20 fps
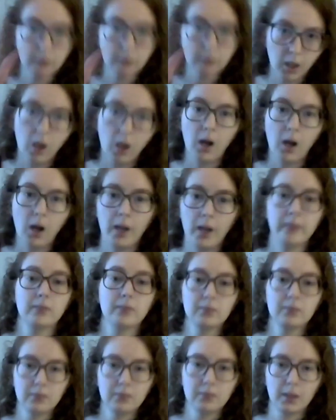on
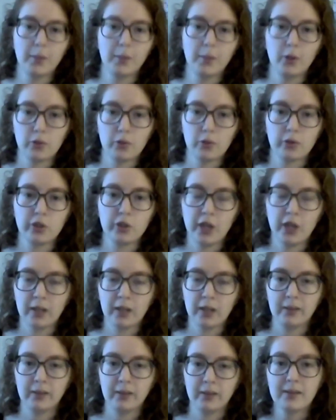the poetry
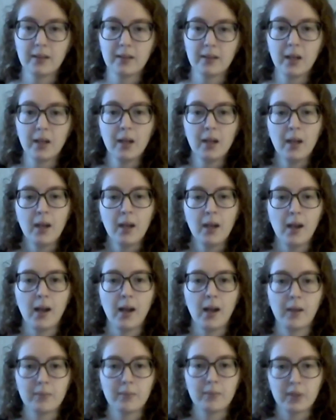checklist,
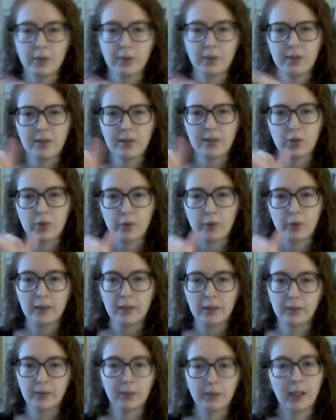so it's
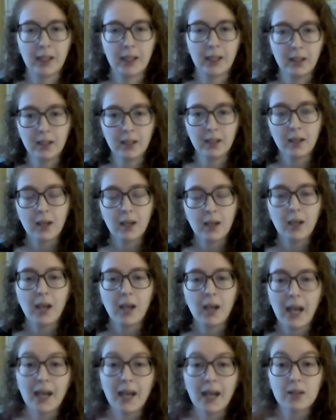directly related.
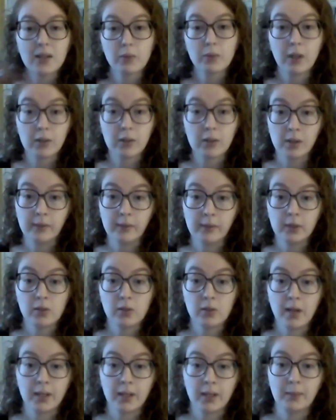And we also have a new
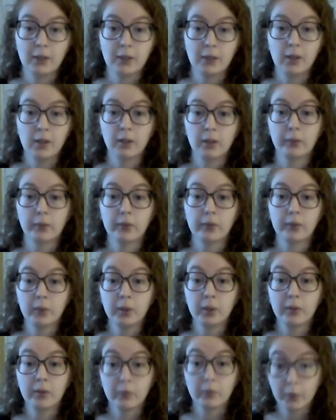document called
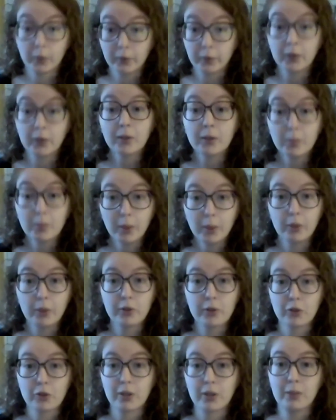Reviewing
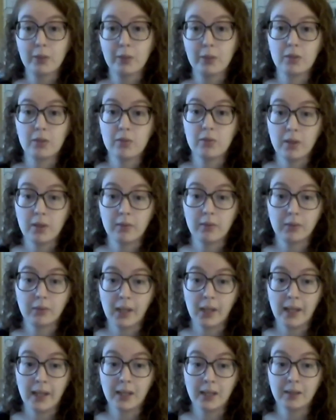Poetry When You Don't
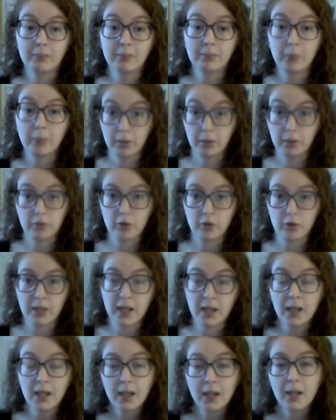Like
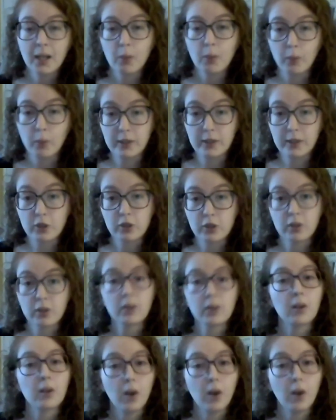Poetry, which
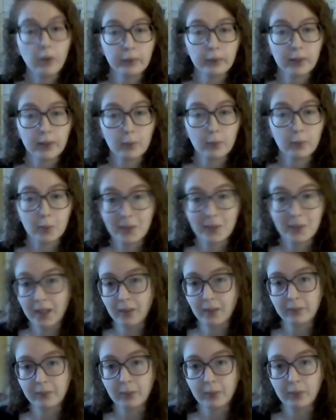hopefully will be
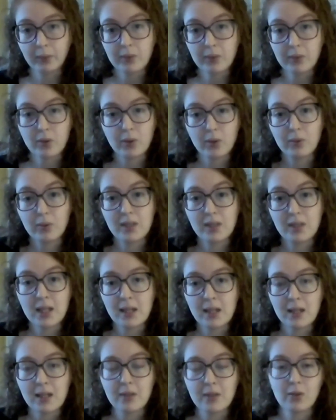helpful to
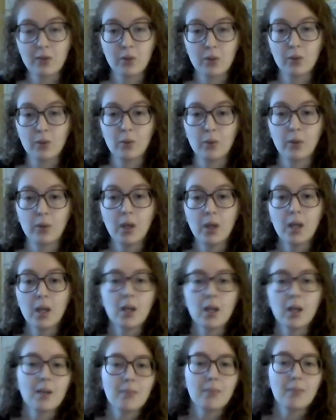DEs who
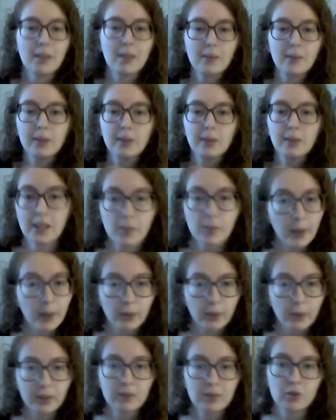maybe get a
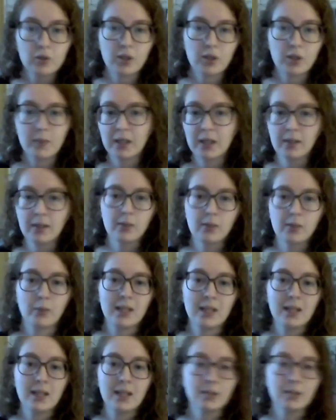poet just because
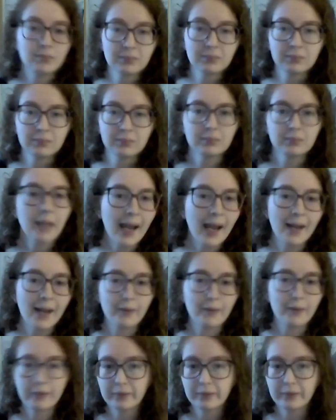we
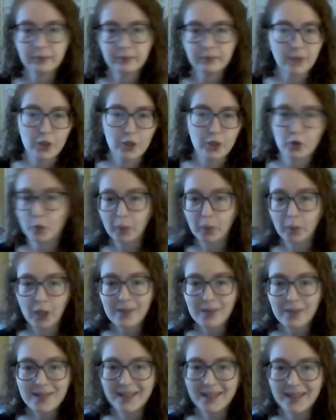have a
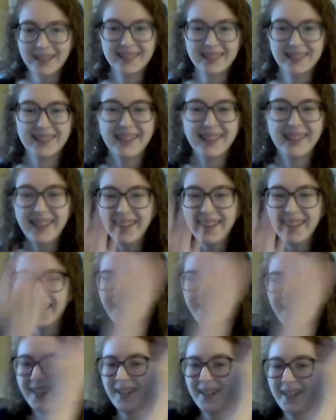surplus,
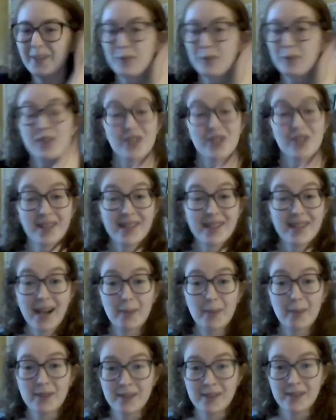which does
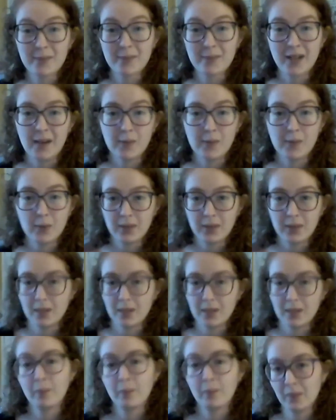happen sometimes. We
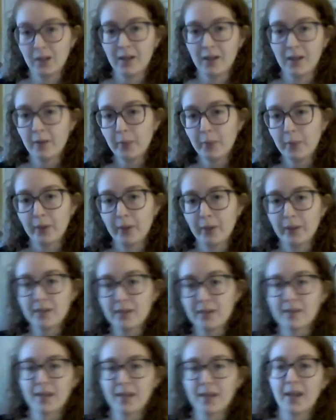get a lot of
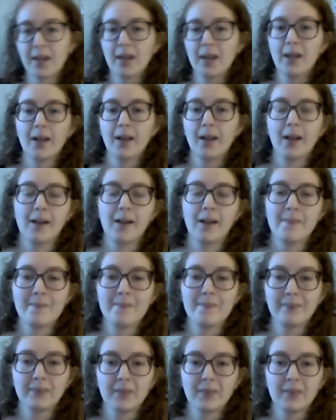poets.
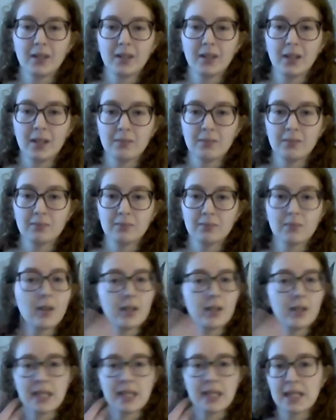And
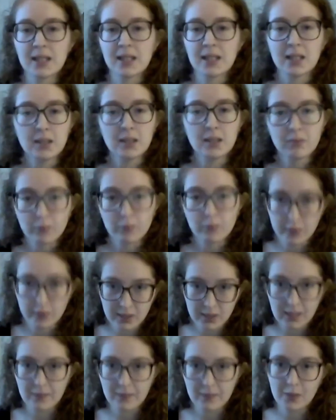a DE
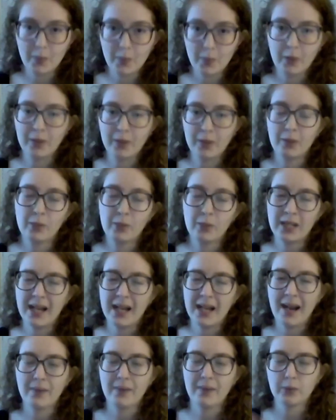receives a poet when they
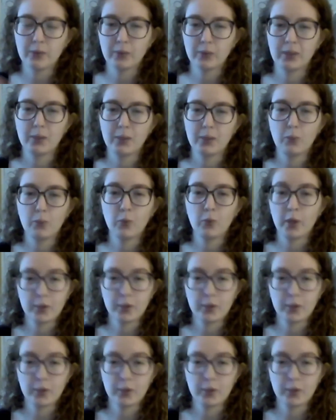haven't really worked